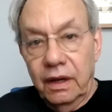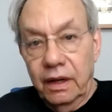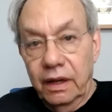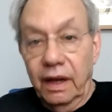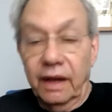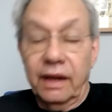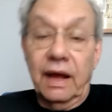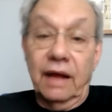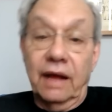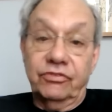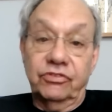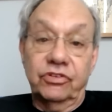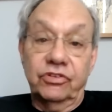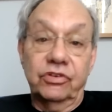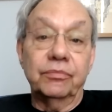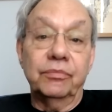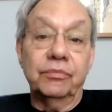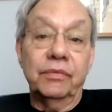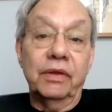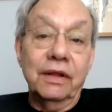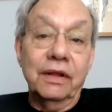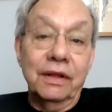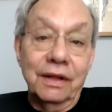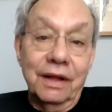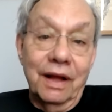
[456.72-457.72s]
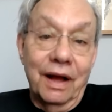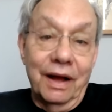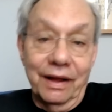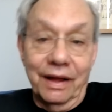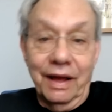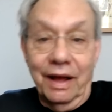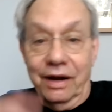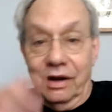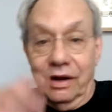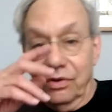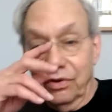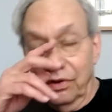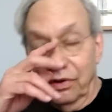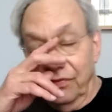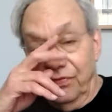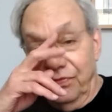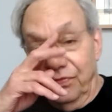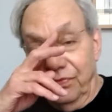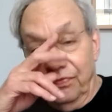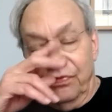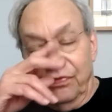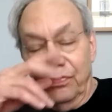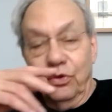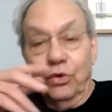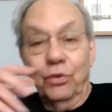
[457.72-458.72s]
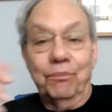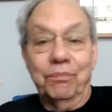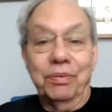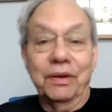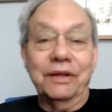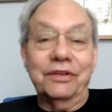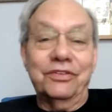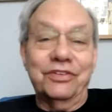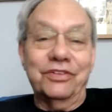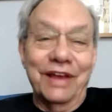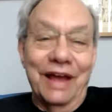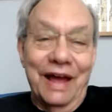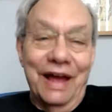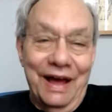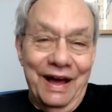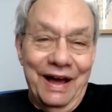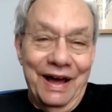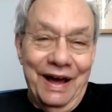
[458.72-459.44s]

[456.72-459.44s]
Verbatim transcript: I got a good few bits